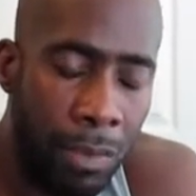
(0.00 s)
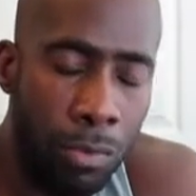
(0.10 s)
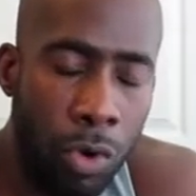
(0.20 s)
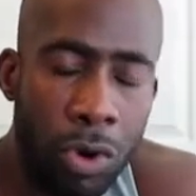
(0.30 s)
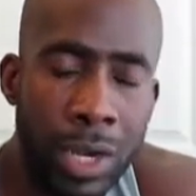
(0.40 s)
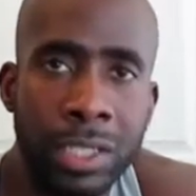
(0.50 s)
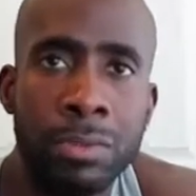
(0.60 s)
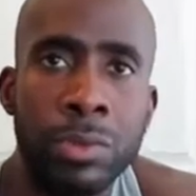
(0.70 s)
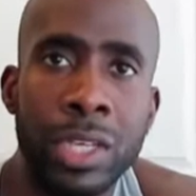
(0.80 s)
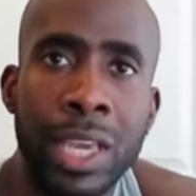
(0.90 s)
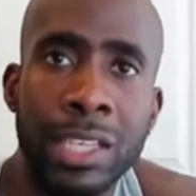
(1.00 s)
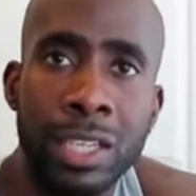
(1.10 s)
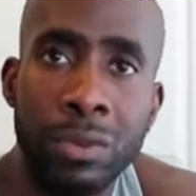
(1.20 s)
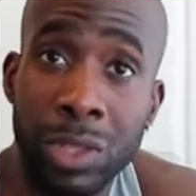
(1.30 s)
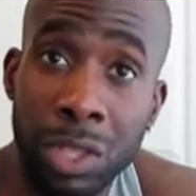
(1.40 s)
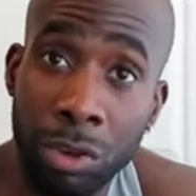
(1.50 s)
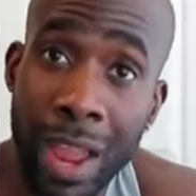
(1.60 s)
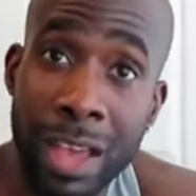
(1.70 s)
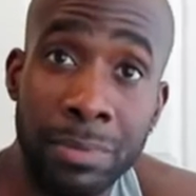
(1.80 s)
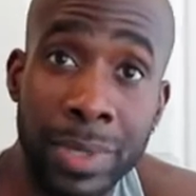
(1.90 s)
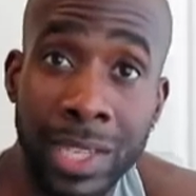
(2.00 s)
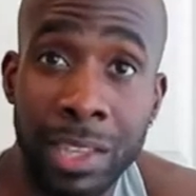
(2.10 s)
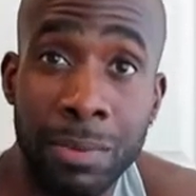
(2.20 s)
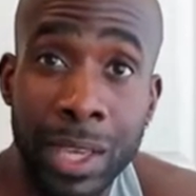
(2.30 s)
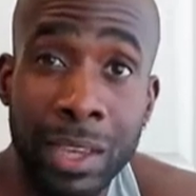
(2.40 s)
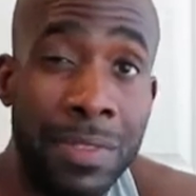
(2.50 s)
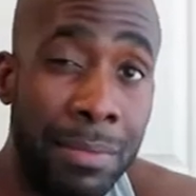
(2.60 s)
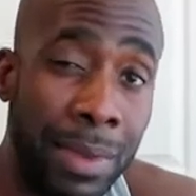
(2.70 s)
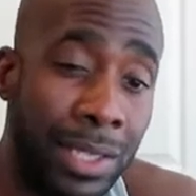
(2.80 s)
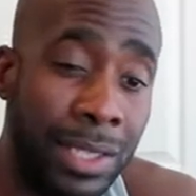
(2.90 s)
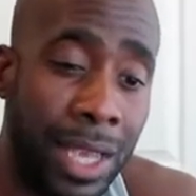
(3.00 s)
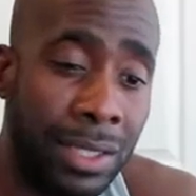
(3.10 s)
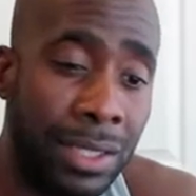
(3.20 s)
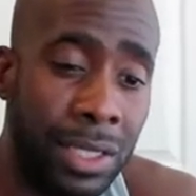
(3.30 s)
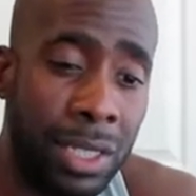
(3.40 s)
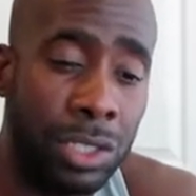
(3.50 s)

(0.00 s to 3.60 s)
more in communication with the ground beneath me, if that makes sense.